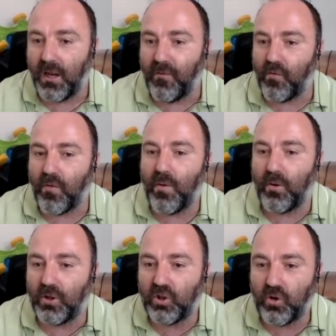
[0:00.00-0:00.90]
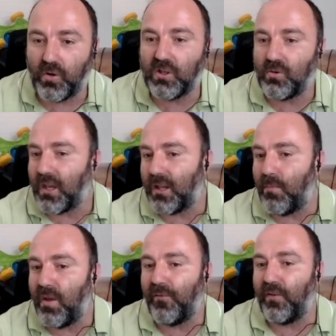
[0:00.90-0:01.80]
if you rub it on the joints, you'll get the
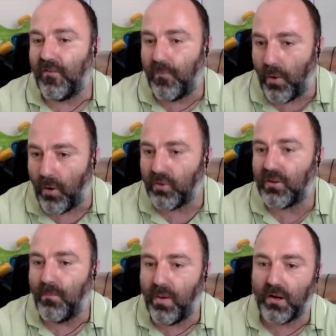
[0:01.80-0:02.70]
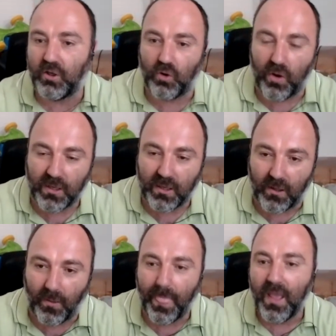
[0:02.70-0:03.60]
benefit of both better joint
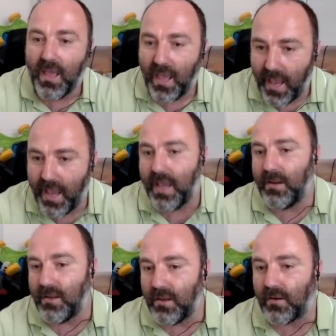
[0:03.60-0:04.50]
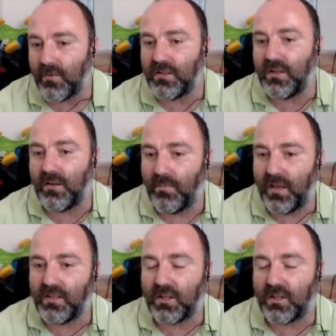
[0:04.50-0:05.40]
health and increasing,
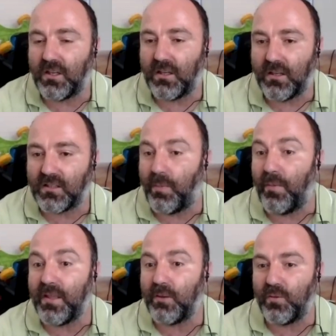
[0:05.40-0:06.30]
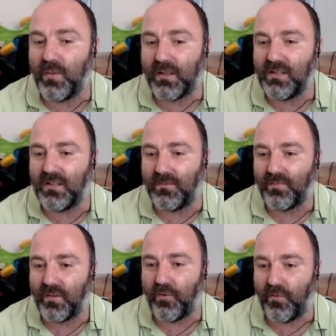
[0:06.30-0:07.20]
basically supplementing with magnesium
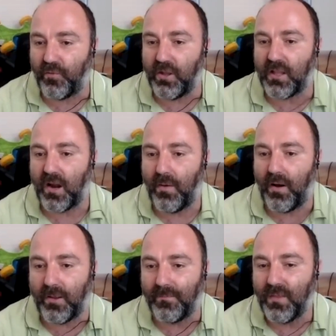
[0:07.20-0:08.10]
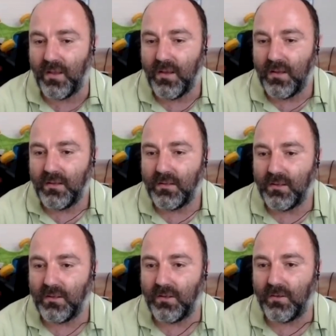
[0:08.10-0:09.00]
for the entire body.
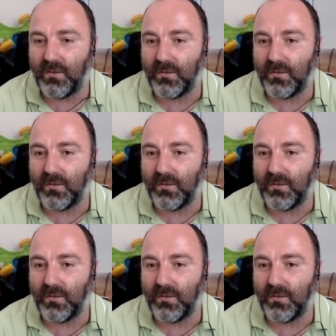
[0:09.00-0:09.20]
So